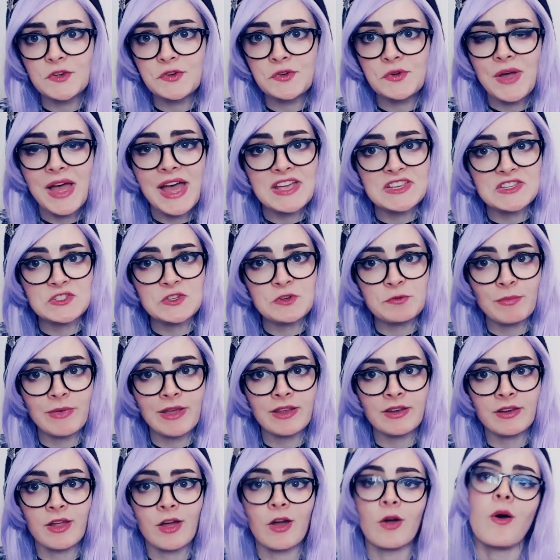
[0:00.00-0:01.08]
So, as you
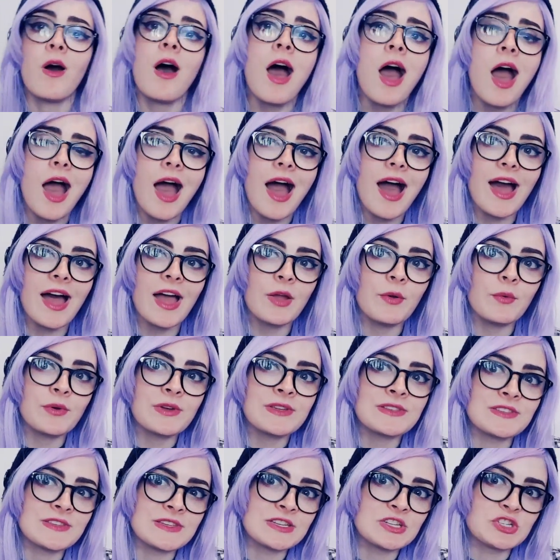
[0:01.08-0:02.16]
may know, I
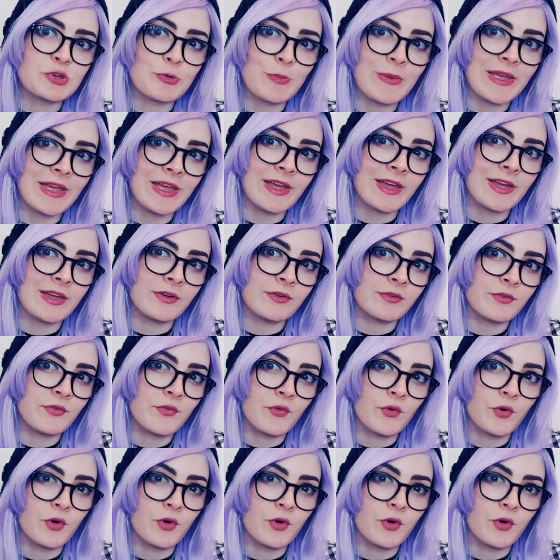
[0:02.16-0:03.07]
was in Japan